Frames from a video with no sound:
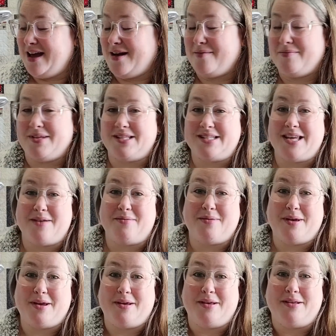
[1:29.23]
It's kept
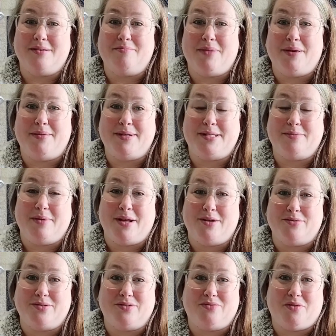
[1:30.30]
my baby
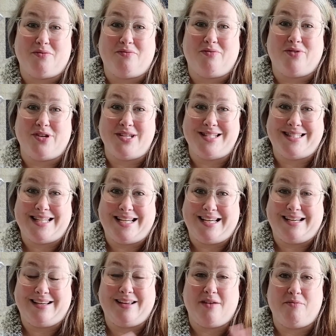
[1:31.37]
tomatoes from
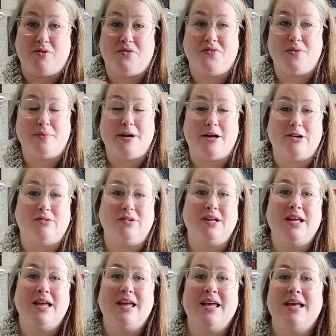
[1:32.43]
freezing. I moved them out.
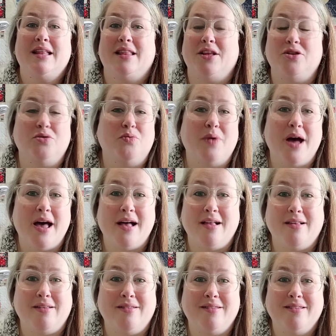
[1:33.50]
They do
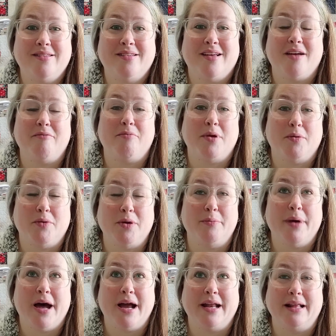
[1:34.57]
well. I've been
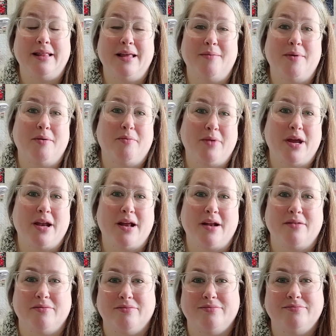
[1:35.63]
repotting them. I ran out
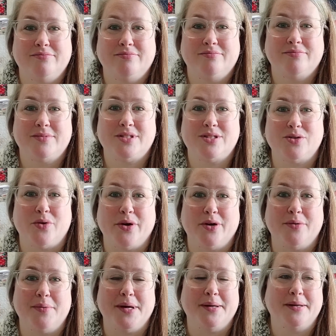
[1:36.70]
of
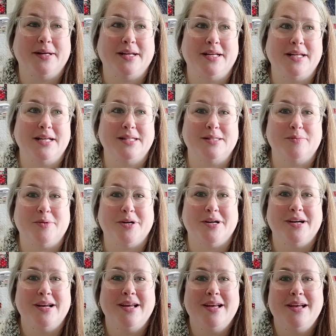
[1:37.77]
soil, but I need to get some more.